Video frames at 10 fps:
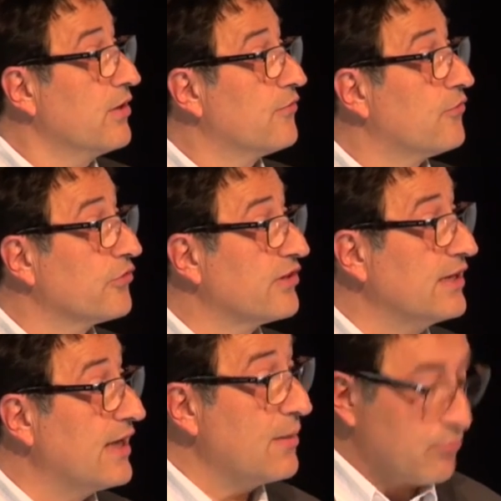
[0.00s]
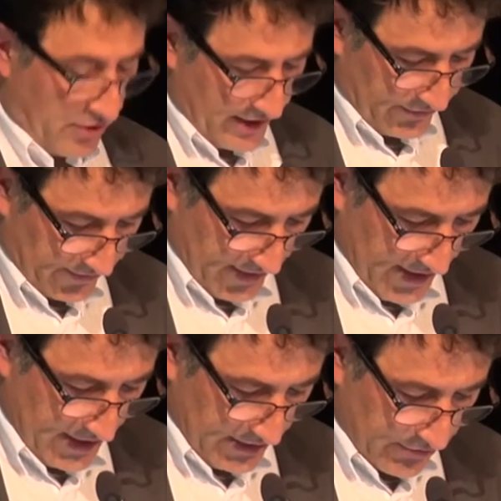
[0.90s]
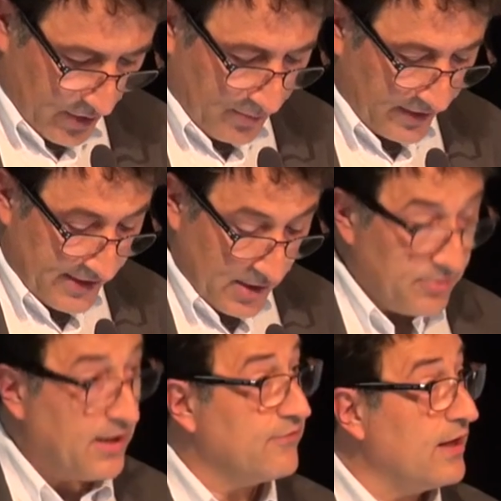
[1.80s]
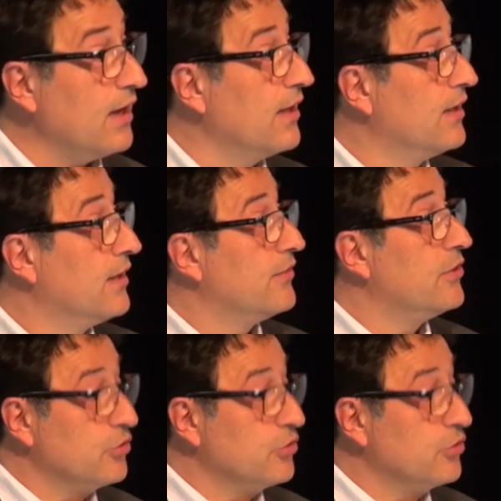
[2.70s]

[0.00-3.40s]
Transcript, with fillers: firstly embraced in Europe by the EPFL, the